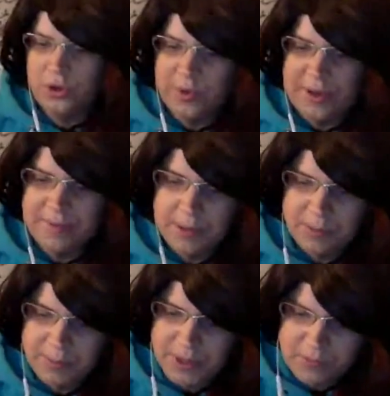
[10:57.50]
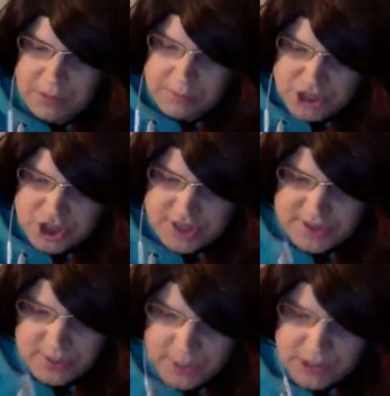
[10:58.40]
haven't been around much this
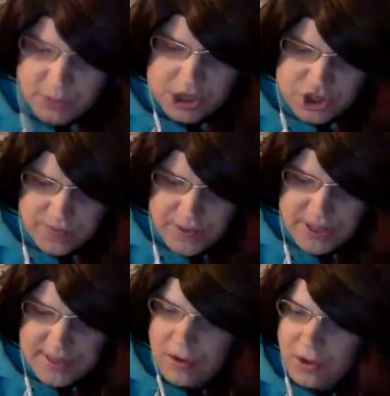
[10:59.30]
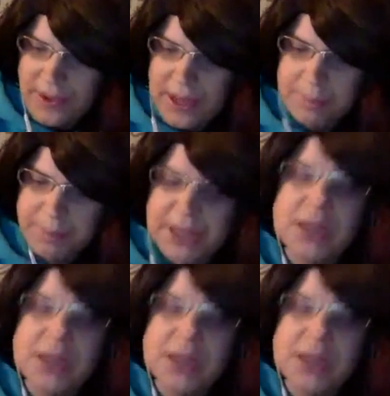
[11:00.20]
week to watch the feeds and all that, but